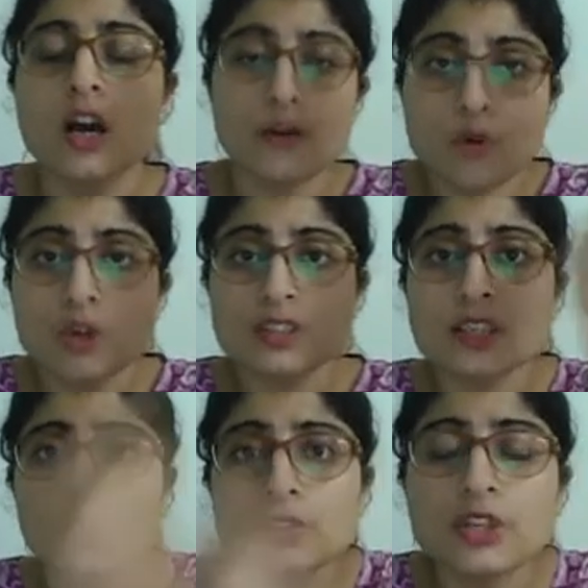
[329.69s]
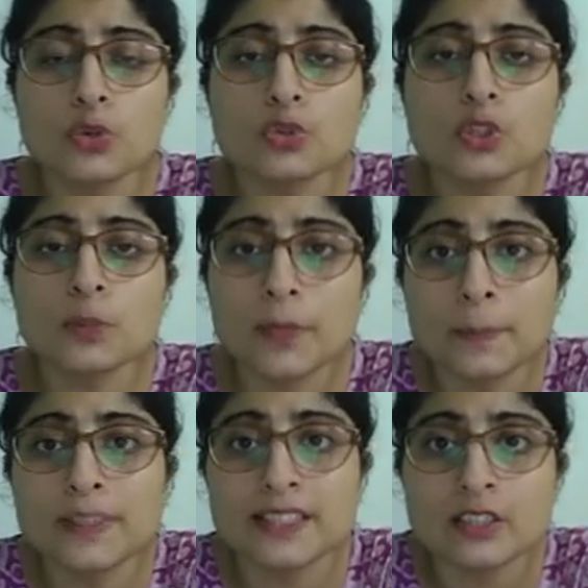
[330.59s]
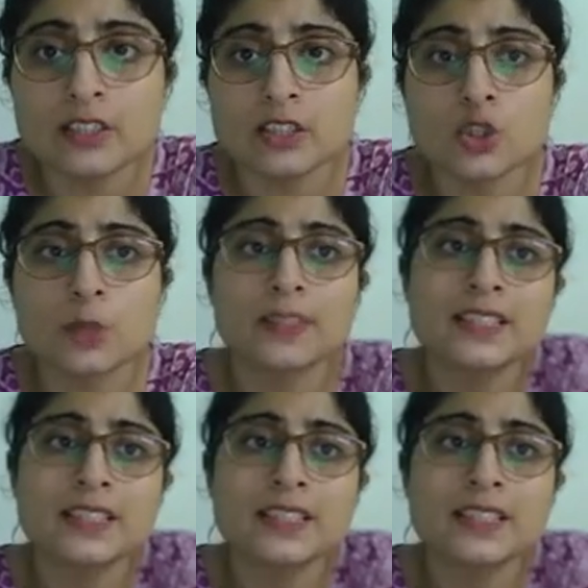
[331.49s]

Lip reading: Of course, the Constitution permits censorship